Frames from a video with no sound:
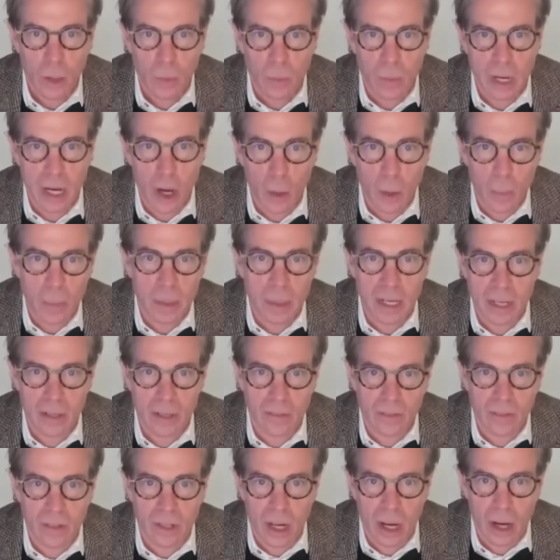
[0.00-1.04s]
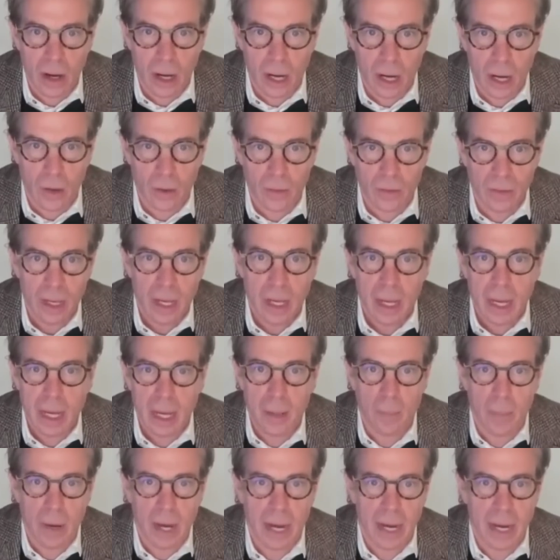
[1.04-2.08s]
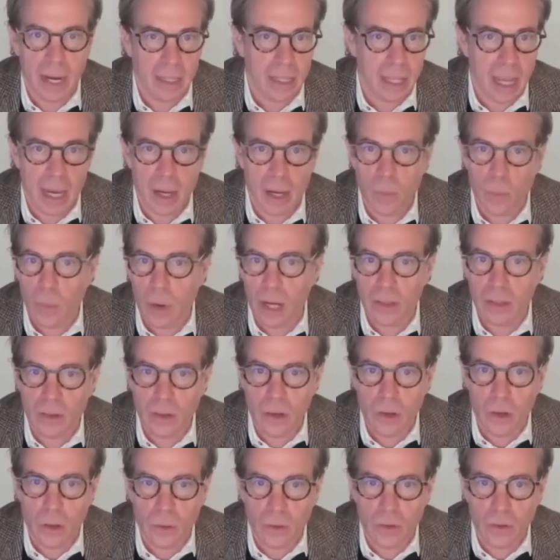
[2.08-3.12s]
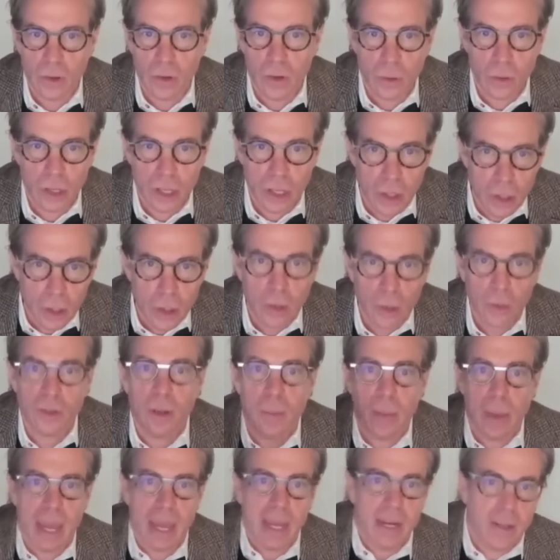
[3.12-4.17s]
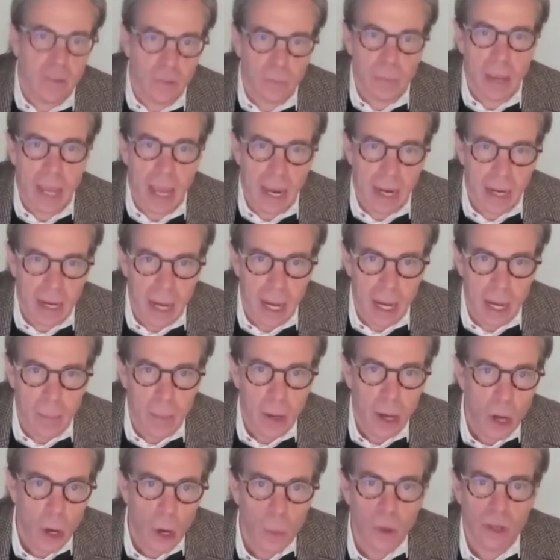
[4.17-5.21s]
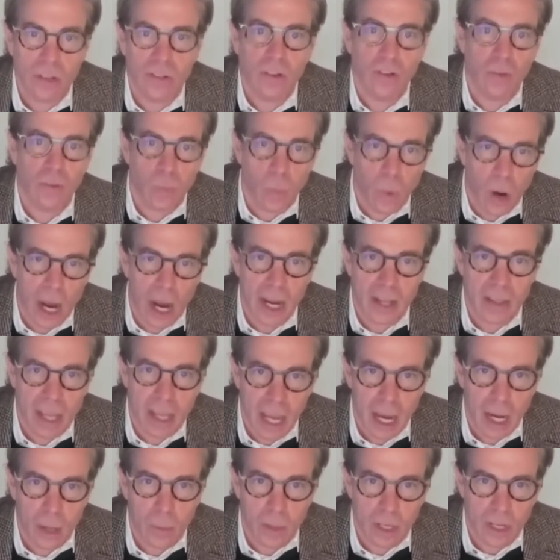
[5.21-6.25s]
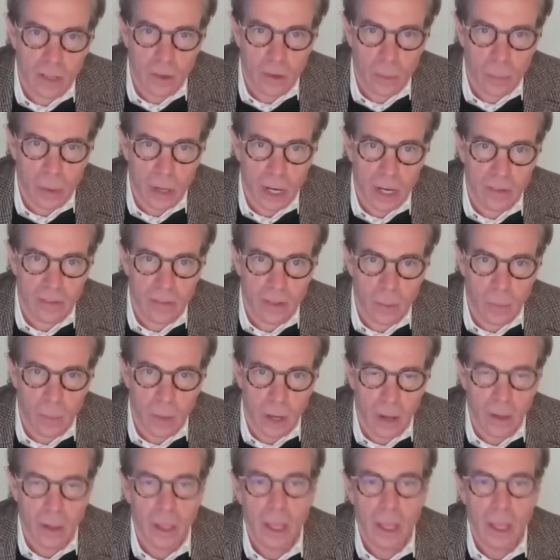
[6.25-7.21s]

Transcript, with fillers: reopening scenarios. And by late 1Q, 2Q, demand is back up, which is why the equities are pricing well.